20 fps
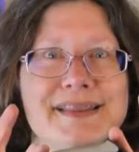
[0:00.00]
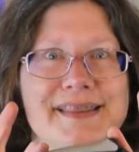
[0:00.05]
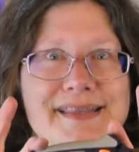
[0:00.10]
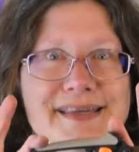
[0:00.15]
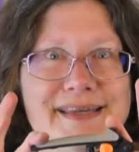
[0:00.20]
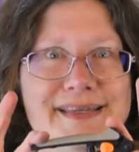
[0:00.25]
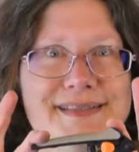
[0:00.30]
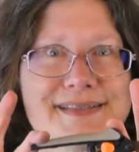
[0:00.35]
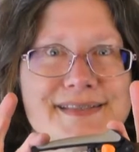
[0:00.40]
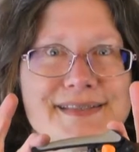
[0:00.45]

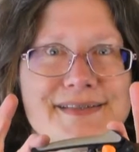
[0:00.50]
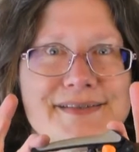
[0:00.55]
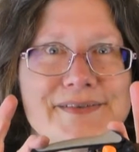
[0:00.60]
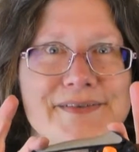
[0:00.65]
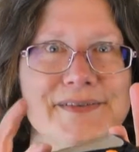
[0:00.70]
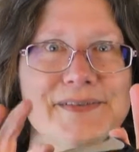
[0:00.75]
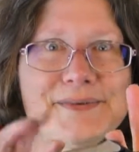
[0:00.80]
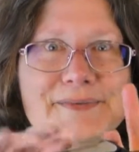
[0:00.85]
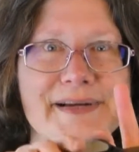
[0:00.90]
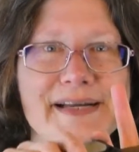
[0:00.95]
These
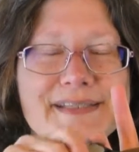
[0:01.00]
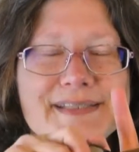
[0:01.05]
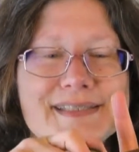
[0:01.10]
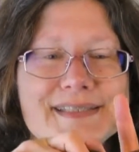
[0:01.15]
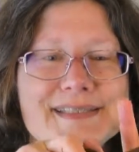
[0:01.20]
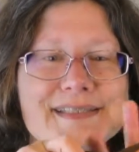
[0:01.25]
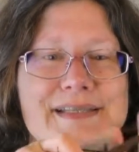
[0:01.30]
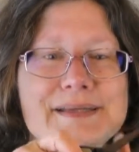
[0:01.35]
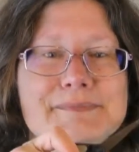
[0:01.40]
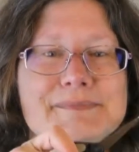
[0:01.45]
little thread
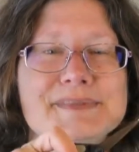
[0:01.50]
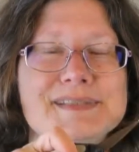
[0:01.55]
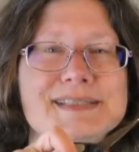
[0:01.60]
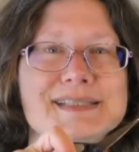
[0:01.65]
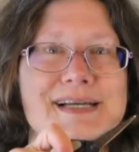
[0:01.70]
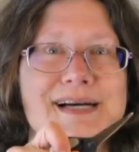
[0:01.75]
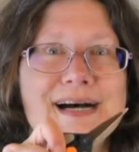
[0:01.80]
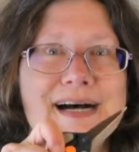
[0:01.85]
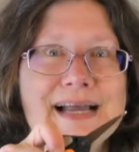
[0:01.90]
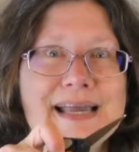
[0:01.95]

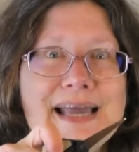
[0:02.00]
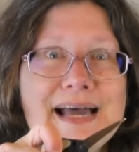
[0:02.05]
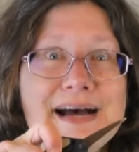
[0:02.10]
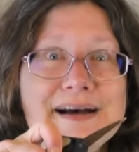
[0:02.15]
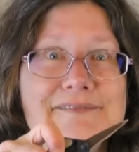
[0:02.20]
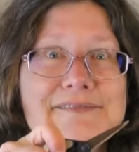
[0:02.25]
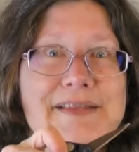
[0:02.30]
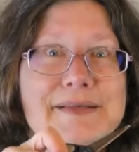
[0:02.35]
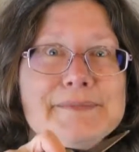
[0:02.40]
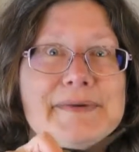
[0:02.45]
snips, I
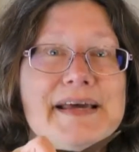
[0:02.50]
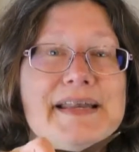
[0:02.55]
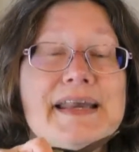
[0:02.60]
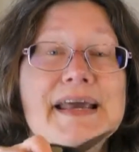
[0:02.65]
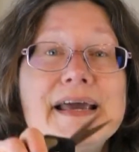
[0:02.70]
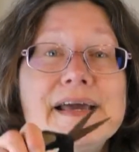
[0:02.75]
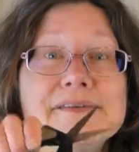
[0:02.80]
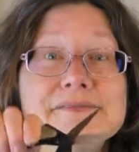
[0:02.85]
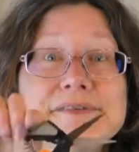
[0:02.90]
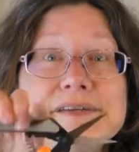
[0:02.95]
have them at
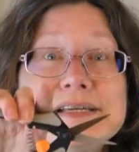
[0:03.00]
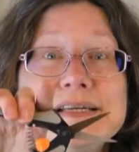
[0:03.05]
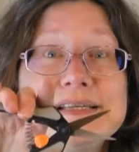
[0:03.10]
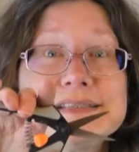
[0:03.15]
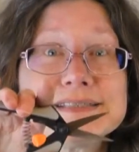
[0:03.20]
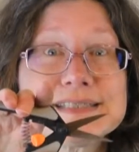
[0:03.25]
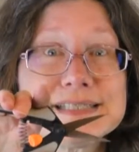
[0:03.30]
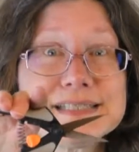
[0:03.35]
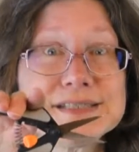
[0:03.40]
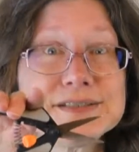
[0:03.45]
every
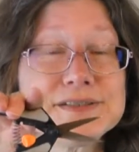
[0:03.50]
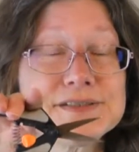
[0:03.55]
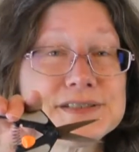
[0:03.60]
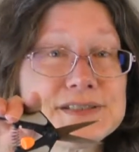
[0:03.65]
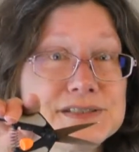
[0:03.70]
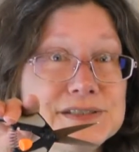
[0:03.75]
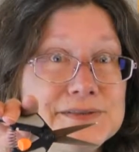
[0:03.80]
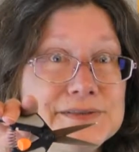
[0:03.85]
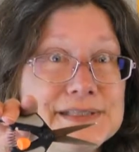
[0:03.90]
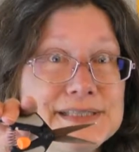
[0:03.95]
single
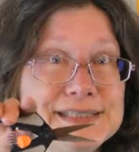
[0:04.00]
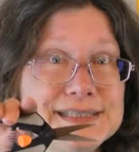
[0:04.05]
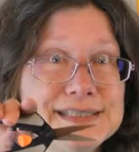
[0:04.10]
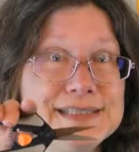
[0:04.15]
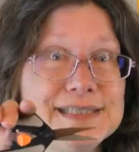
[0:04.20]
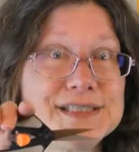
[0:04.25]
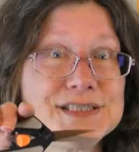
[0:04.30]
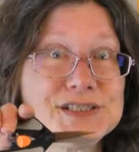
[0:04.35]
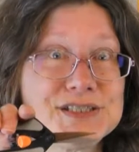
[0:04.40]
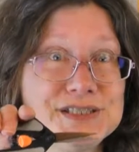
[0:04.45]
sewing
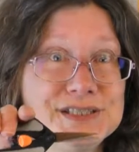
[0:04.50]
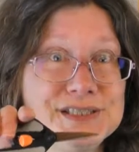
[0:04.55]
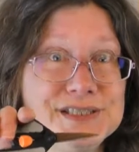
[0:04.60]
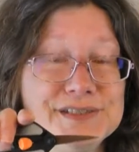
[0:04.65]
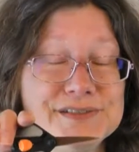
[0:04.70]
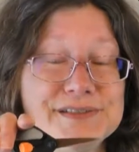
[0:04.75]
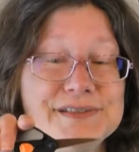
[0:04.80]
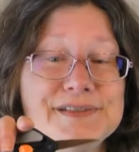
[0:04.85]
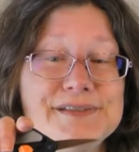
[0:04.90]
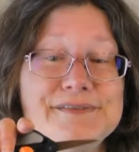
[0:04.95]
station
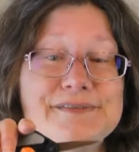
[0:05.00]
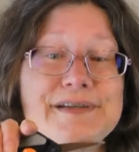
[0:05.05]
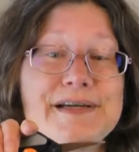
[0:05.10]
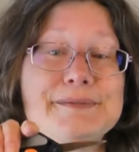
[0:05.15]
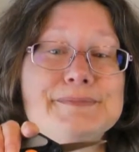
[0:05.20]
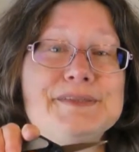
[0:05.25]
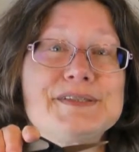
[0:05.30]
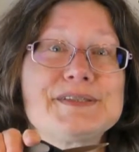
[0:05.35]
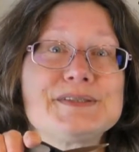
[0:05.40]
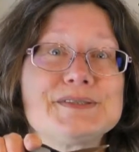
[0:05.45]
here in the
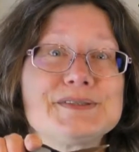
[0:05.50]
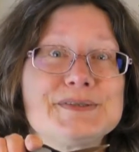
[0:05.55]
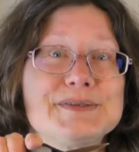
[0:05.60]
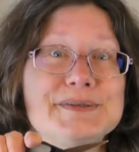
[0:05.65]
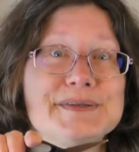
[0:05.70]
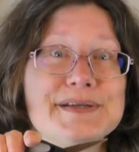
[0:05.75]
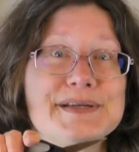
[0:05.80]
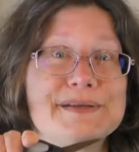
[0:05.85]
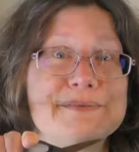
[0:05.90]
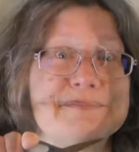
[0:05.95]

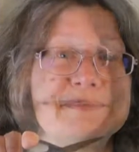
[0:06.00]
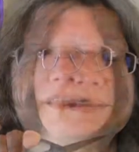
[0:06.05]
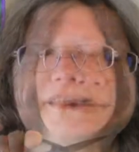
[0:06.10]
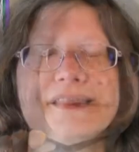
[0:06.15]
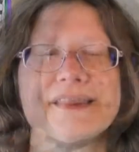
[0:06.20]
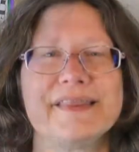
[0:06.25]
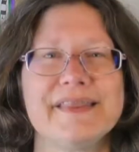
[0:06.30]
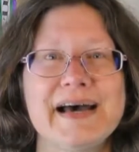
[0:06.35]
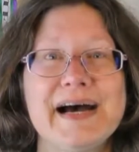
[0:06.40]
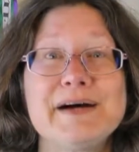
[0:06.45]
Fabricatorium.
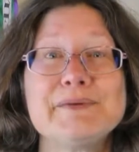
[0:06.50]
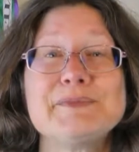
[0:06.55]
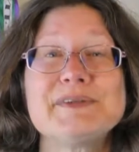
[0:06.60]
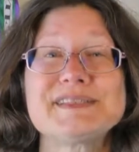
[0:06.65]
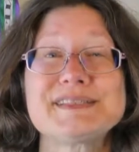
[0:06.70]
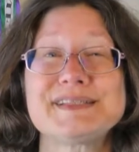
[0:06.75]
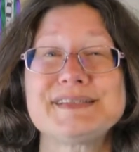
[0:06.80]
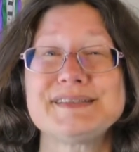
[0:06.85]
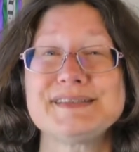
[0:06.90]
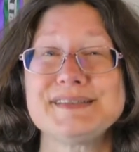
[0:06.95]
That
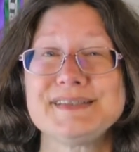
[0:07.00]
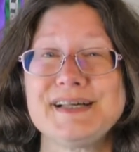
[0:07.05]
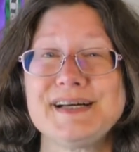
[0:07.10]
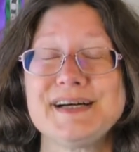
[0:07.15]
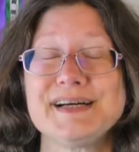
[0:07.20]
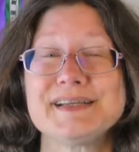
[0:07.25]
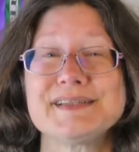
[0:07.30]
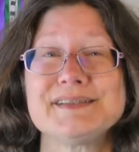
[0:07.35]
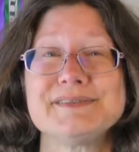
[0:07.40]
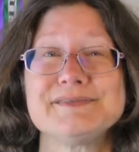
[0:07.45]
was a
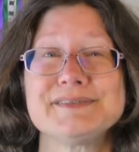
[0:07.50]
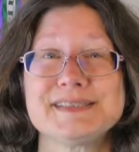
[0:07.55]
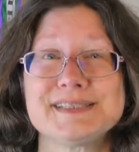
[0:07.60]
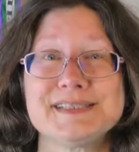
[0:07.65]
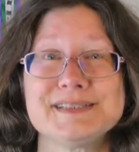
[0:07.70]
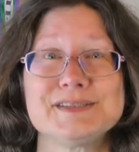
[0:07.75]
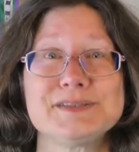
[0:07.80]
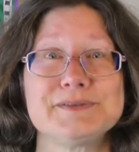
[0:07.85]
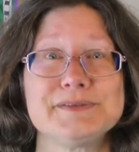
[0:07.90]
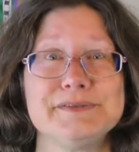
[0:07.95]
lot of
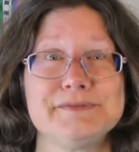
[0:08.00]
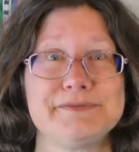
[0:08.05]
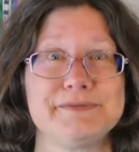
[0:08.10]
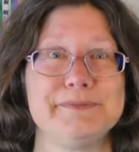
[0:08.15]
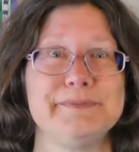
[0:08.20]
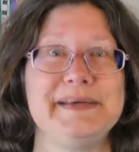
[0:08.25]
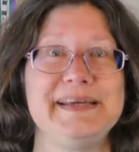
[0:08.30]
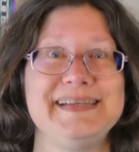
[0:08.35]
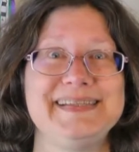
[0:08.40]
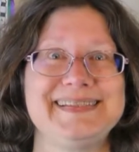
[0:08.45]
scissor
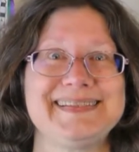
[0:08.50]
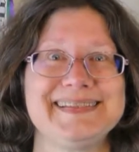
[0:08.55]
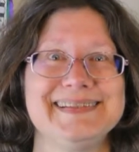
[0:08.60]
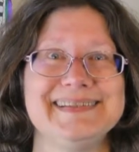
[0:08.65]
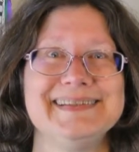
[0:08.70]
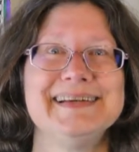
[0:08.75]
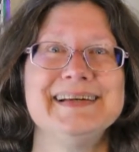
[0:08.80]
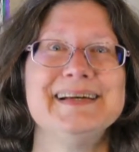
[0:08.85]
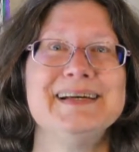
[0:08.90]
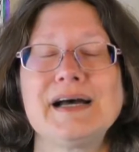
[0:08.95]

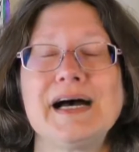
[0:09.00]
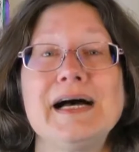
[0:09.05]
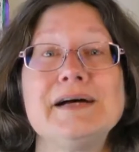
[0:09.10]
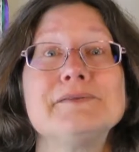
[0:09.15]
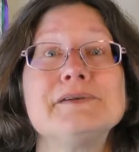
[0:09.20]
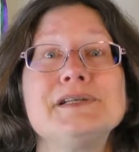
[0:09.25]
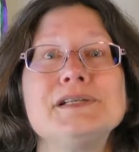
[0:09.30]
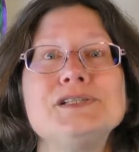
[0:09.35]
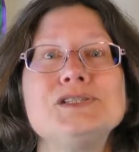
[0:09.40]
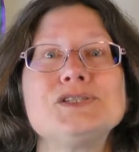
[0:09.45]
information. I
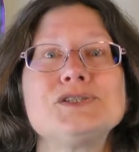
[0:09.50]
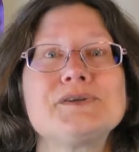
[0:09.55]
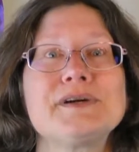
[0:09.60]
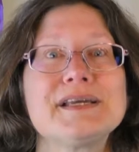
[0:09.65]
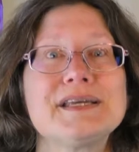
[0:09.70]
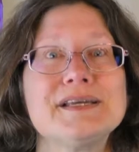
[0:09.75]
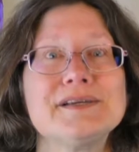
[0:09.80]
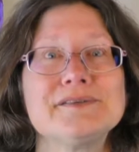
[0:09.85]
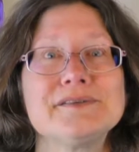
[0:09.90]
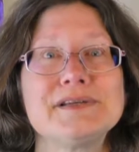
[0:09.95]
would enjoy
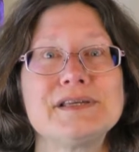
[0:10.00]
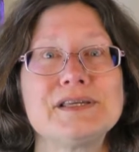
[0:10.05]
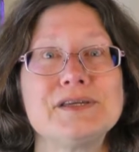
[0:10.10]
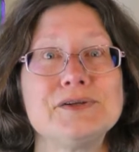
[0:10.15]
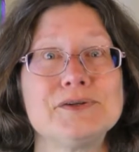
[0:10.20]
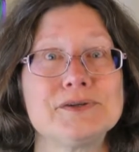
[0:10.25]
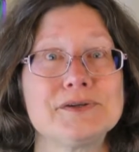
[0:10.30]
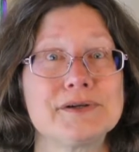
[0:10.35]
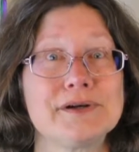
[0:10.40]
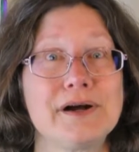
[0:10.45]
hearing
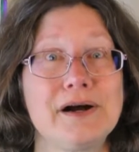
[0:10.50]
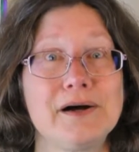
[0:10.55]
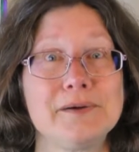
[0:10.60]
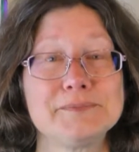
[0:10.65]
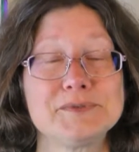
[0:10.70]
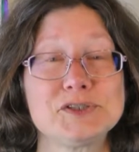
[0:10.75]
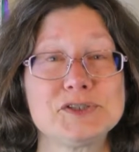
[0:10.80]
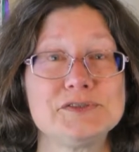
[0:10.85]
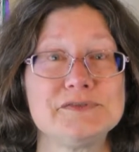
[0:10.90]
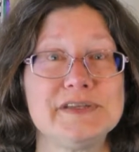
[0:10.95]
your
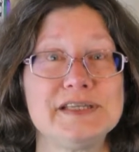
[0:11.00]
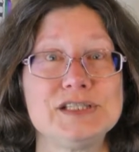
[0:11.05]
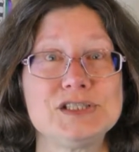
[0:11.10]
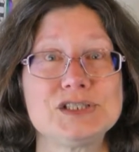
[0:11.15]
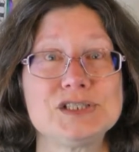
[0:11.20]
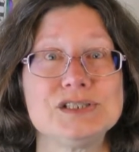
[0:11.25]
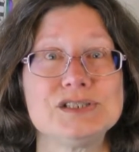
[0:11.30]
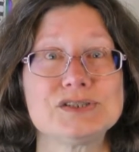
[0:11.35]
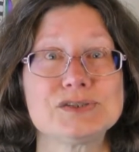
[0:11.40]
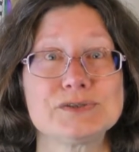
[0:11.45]

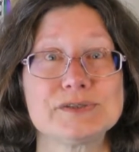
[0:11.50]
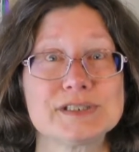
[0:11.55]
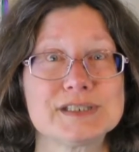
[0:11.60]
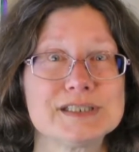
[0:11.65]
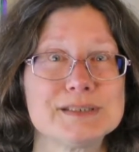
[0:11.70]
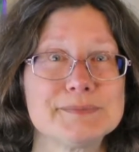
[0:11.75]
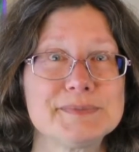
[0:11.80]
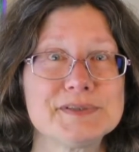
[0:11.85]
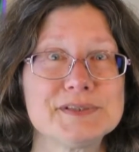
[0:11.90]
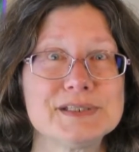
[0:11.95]
observations or
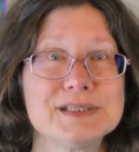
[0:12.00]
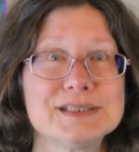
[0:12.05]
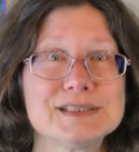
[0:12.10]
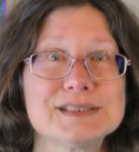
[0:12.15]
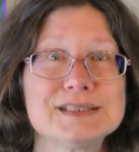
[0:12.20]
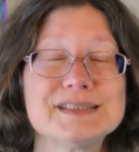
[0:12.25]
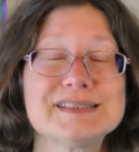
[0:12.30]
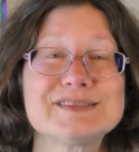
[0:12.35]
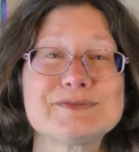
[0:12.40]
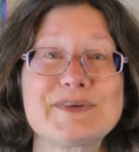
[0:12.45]

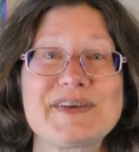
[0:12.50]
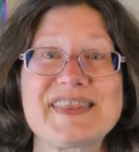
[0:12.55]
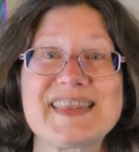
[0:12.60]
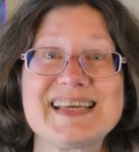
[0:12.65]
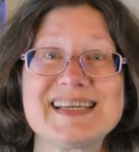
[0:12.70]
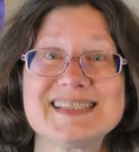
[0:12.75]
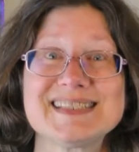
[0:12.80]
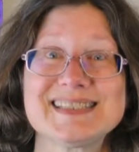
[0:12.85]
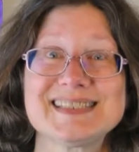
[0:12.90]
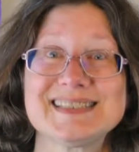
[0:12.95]
experiences with
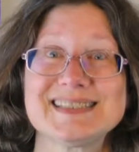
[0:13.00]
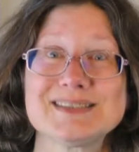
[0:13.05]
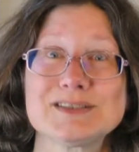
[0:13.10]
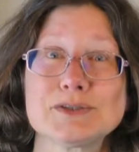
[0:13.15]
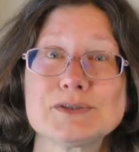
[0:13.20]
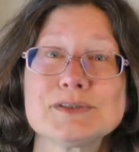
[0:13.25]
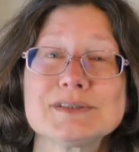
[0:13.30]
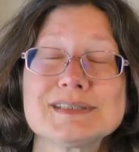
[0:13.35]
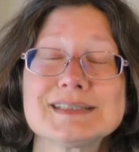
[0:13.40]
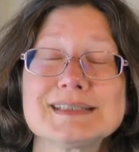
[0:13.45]

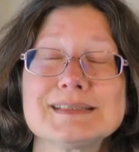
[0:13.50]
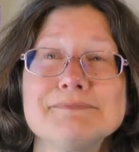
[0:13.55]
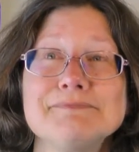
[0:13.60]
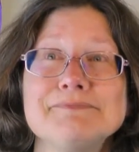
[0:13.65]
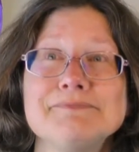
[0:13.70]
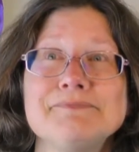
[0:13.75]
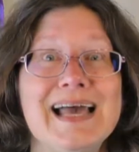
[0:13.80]
scissors.